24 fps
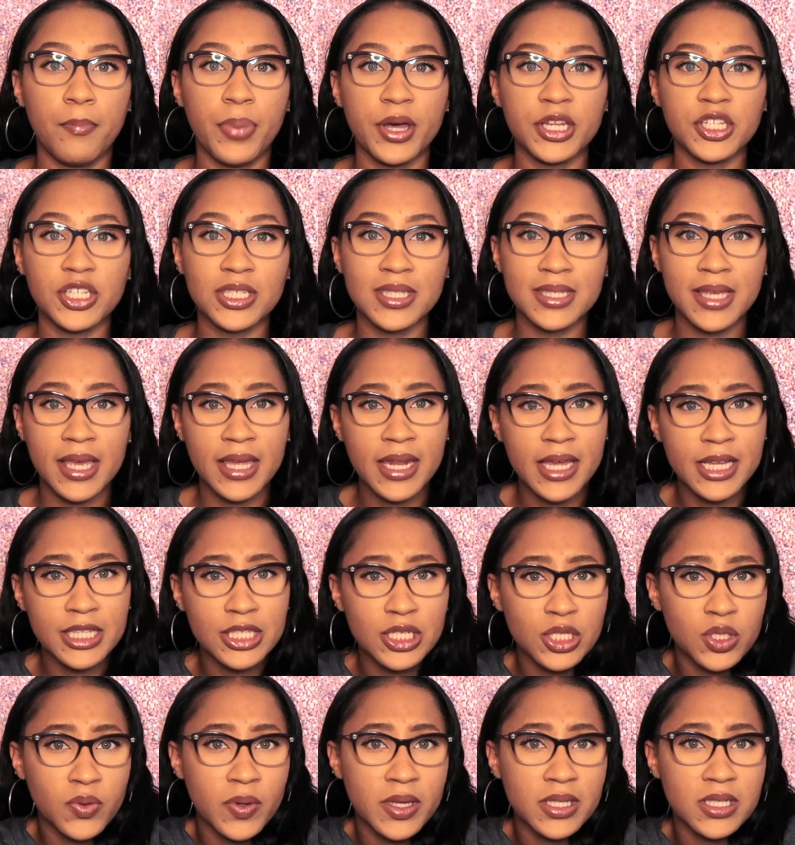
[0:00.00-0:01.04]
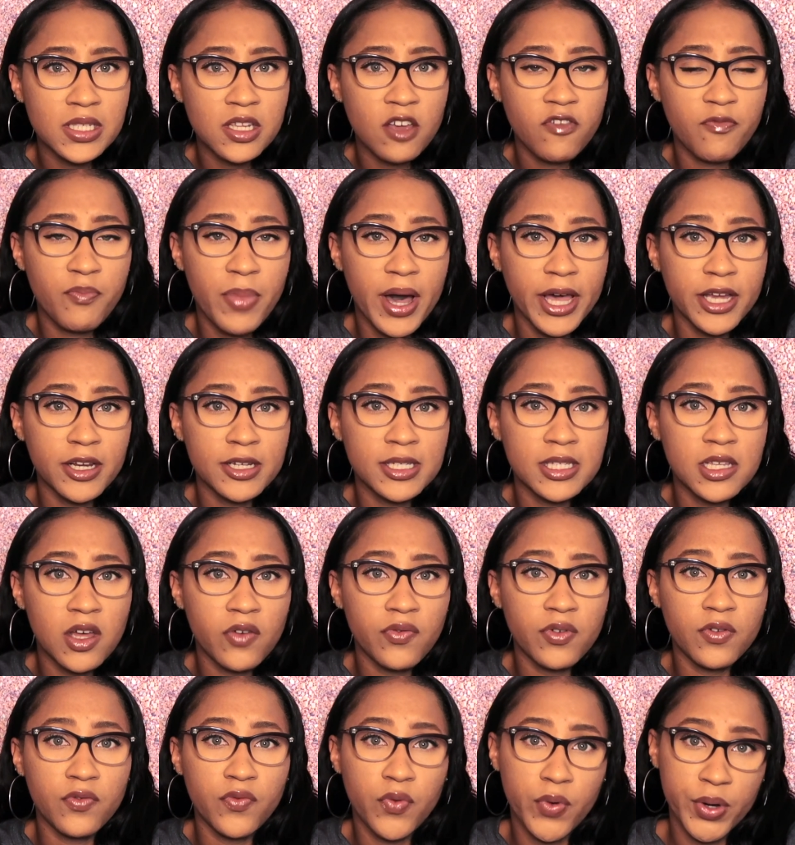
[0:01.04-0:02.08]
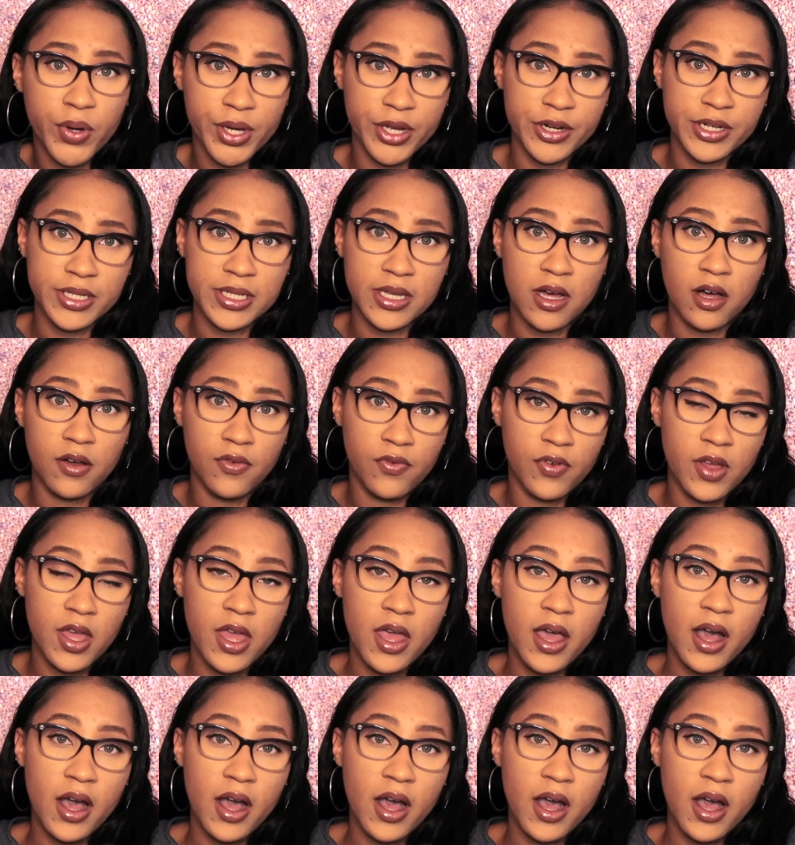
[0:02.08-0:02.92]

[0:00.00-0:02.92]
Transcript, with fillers: But just get into doing stuff by yourself for yourself.